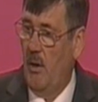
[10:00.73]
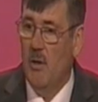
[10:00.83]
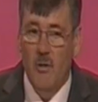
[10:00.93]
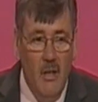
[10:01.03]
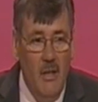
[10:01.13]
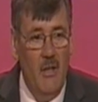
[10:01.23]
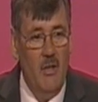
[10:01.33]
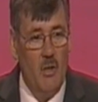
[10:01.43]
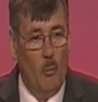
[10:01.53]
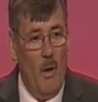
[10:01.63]
where you
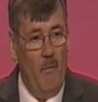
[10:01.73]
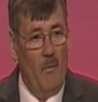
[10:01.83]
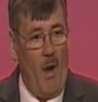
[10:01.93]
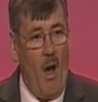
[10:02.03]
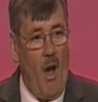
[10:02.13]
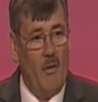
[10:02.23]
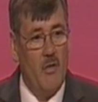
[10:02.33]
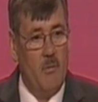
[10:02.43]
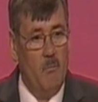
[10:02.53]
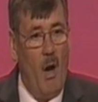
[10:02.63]
need to win the
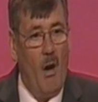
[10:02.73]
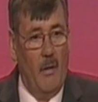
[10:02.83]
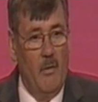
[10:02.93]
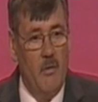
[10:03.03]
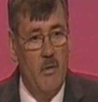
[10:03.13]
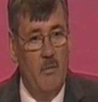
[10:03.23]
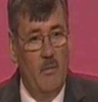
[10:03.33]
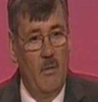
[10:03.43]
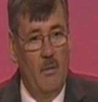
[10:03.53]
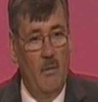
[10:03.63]
hearts and
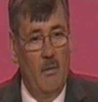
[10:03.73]
minds